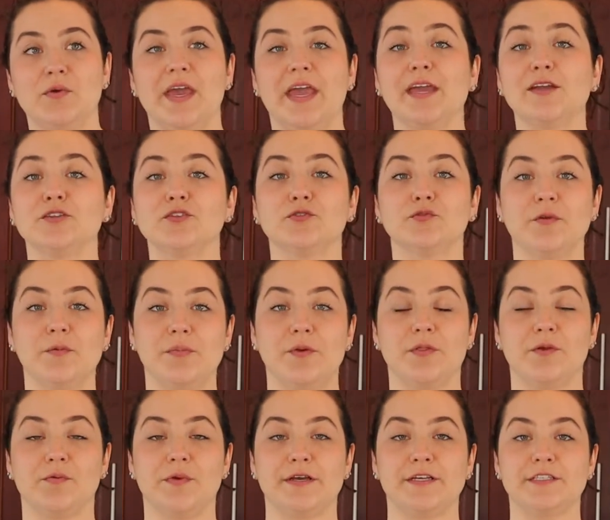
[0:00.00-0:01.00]
can't triple
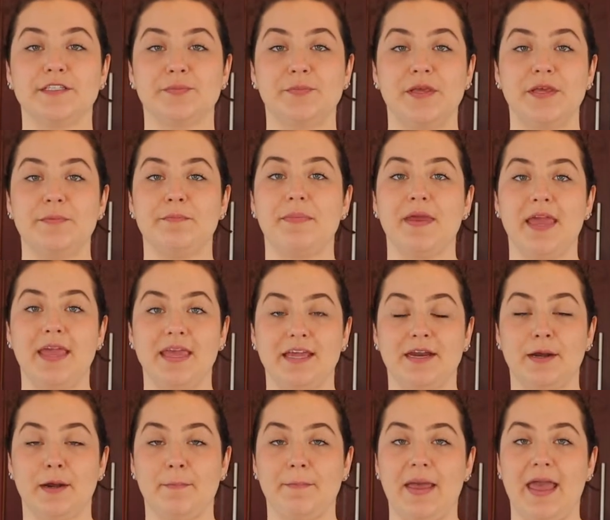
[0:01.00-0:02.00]
the recipe, bake it
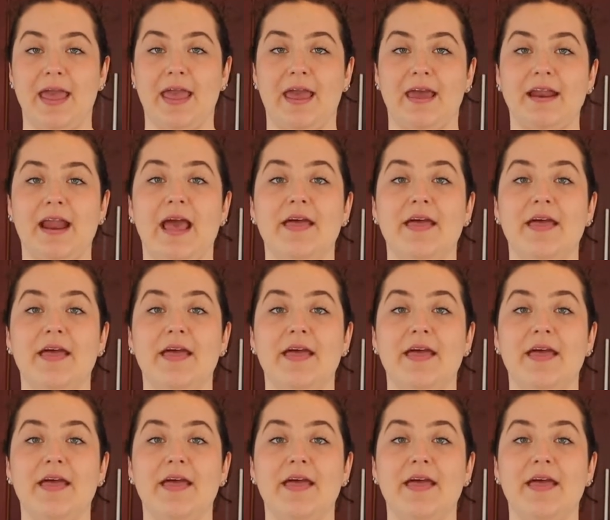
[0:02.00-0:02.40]
in a pan,